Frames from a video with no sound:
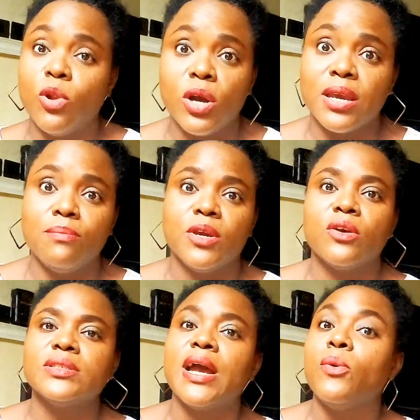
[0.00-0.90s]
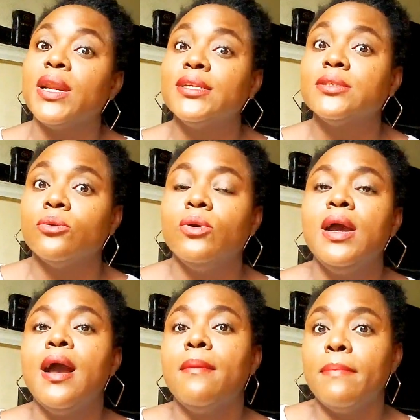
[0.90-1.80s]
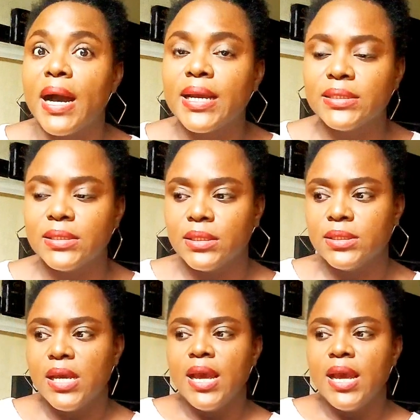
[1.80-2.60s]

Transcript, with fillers: blogging because I wanted to market it.